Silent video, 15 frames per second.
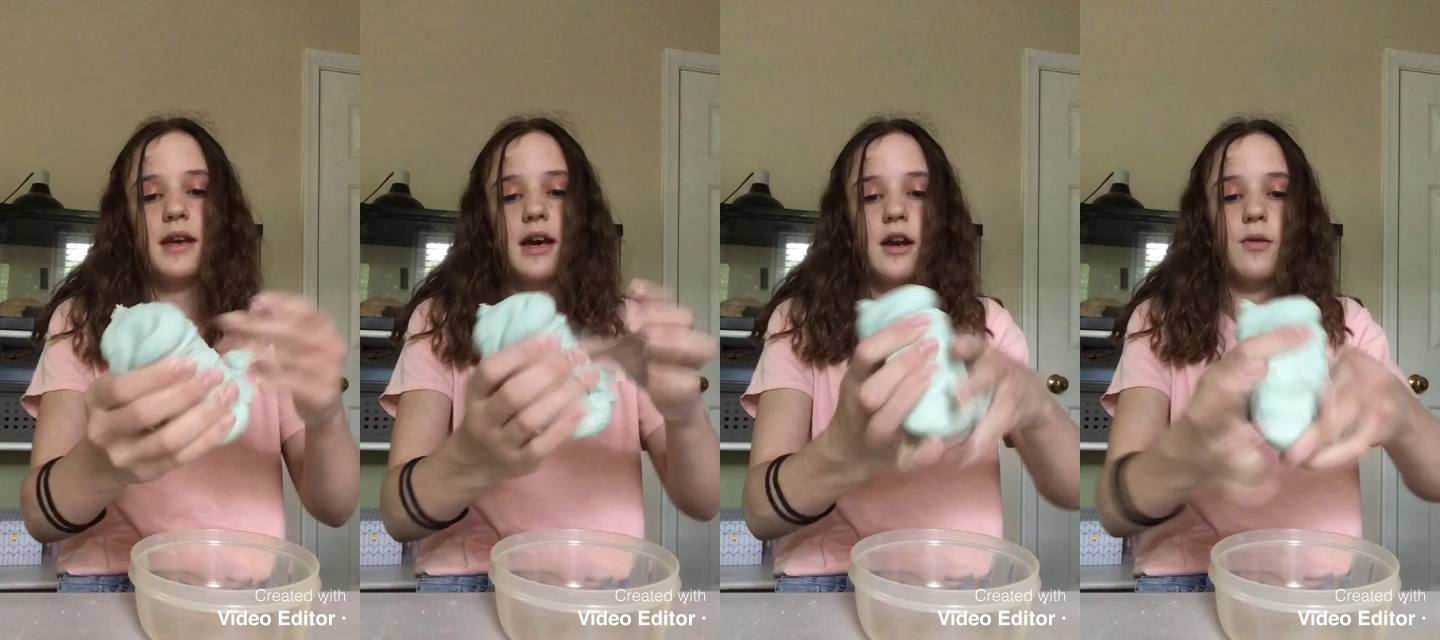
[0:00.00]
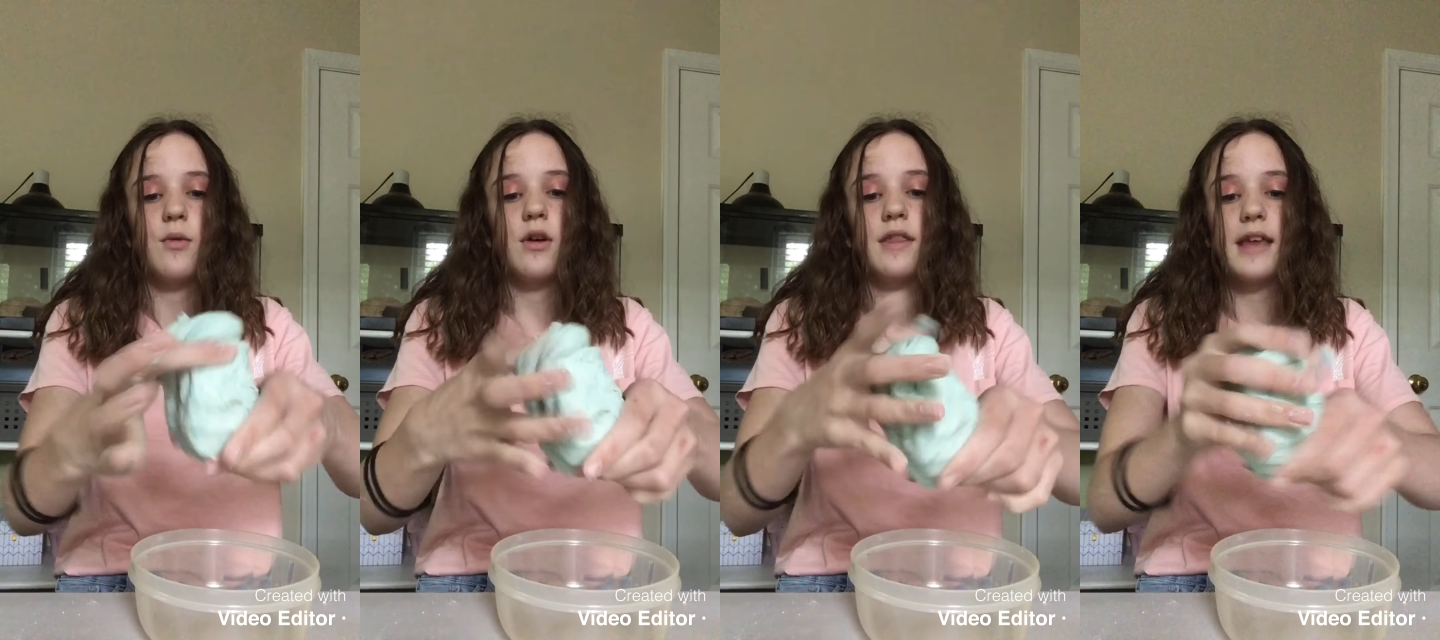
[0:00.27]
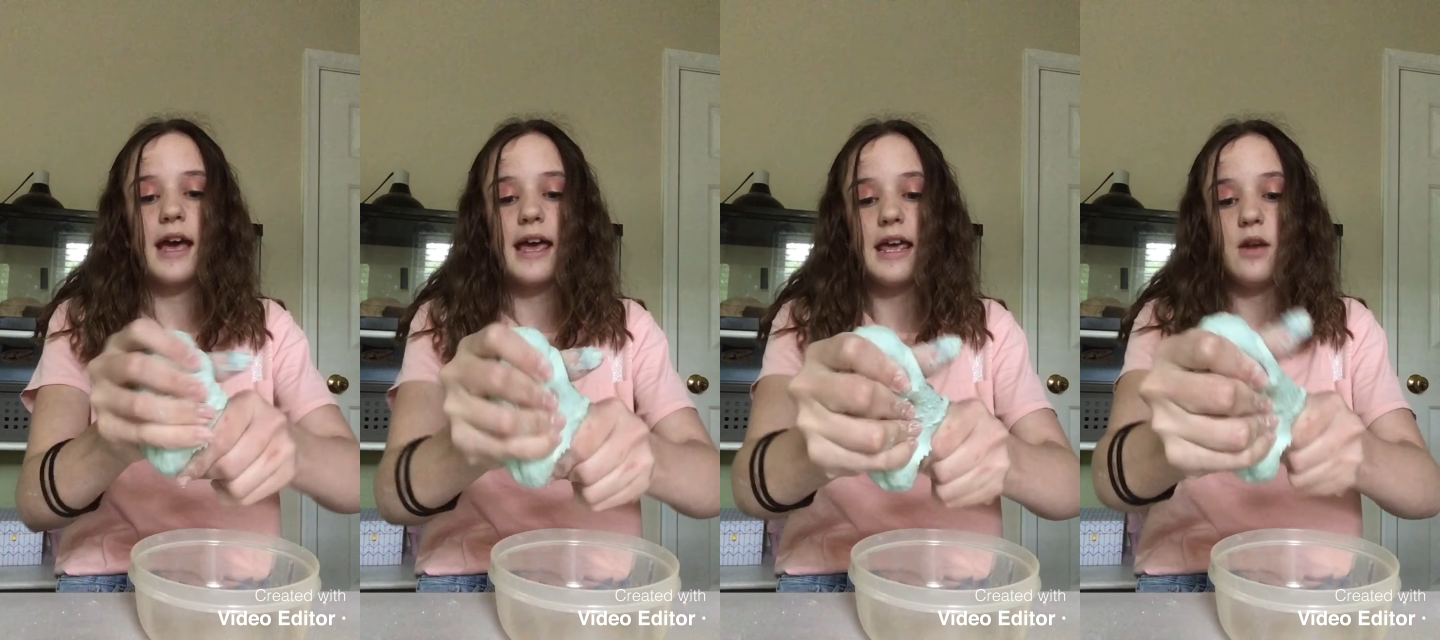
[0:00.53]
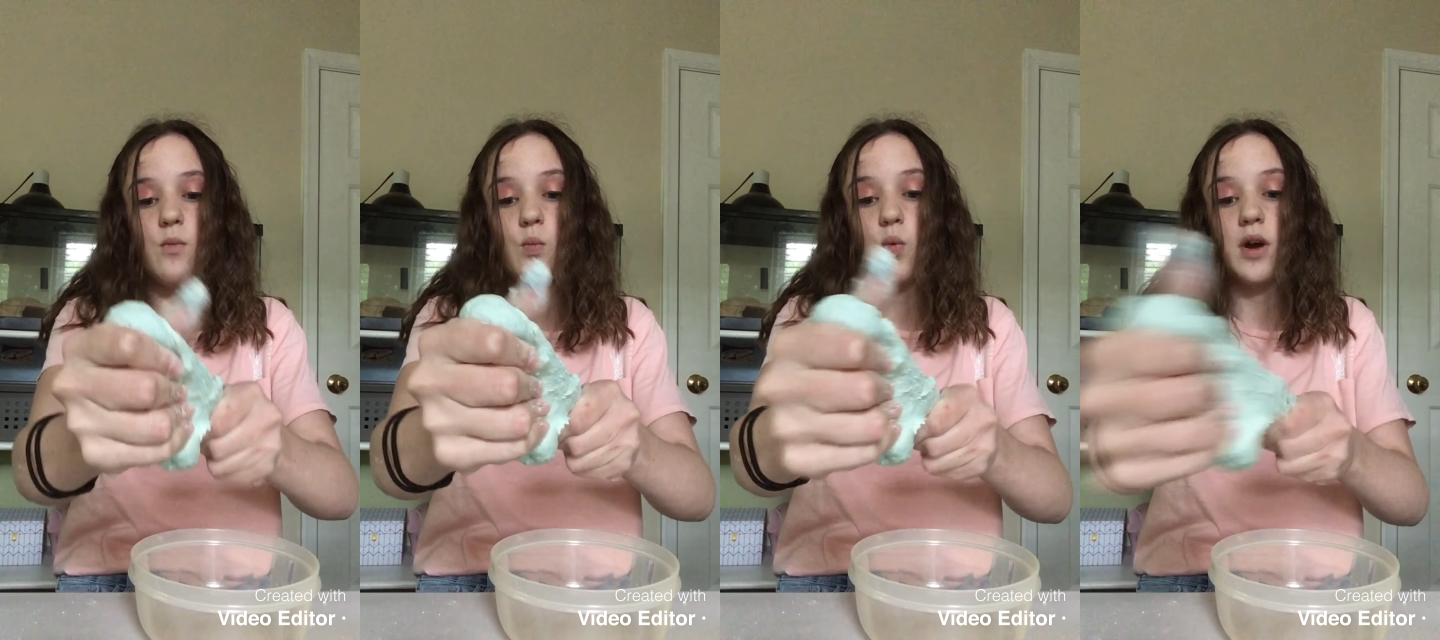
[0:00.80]
It should be so
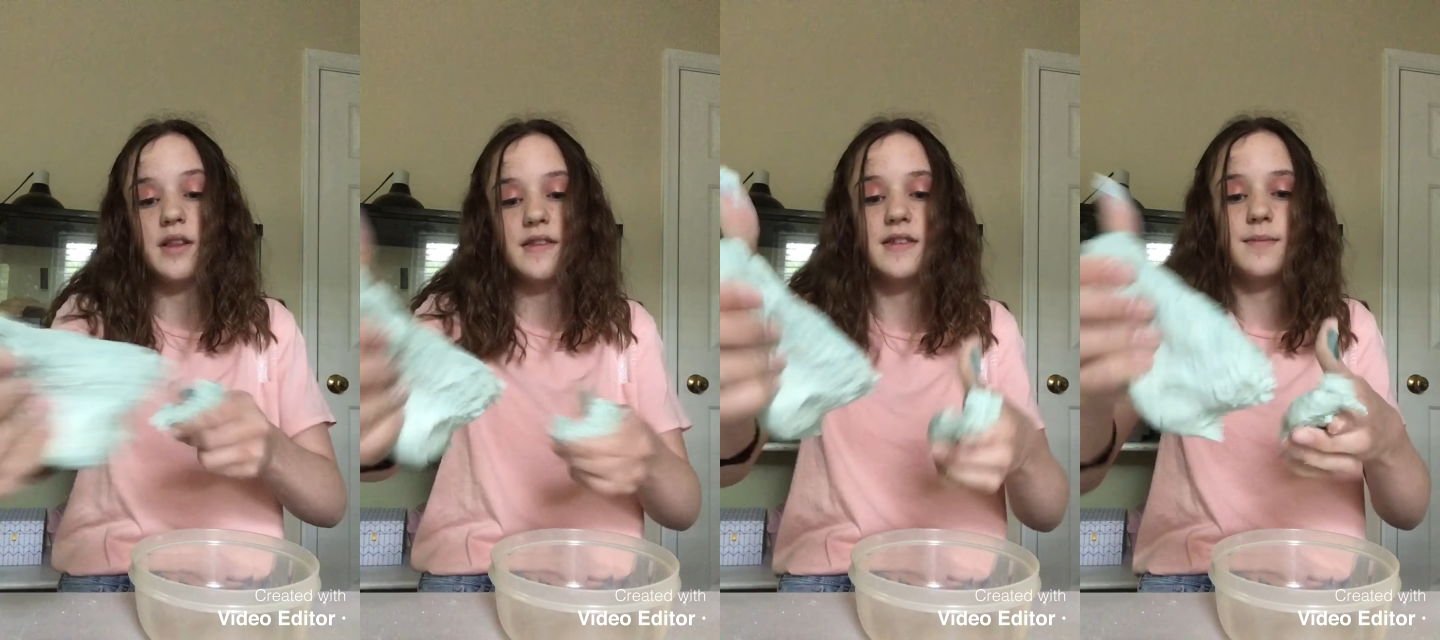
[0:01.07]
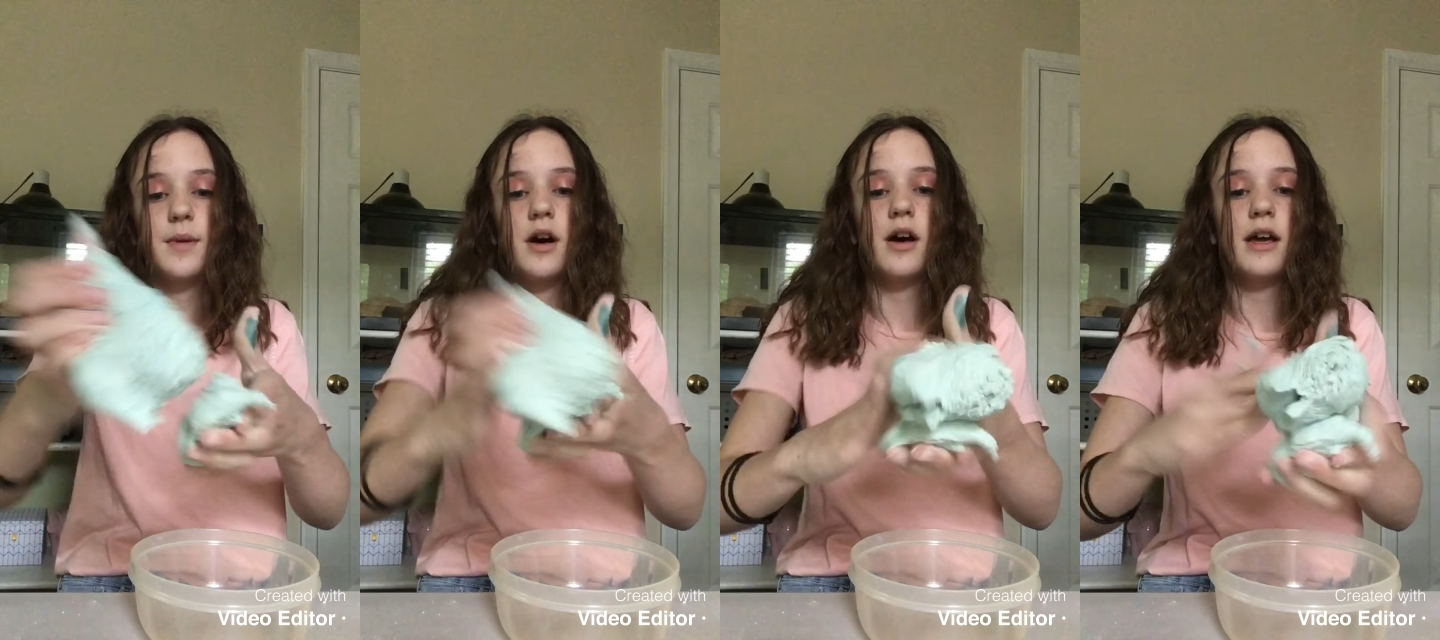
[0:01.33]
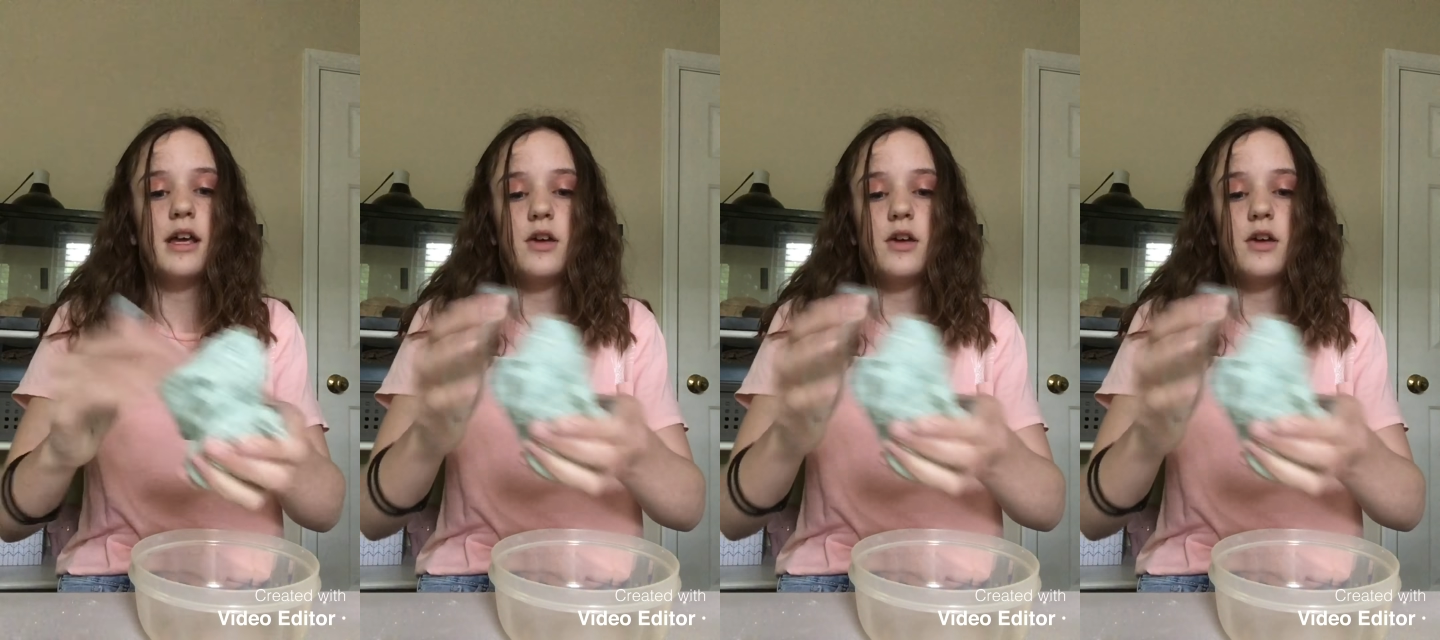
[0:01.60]
much more squishy.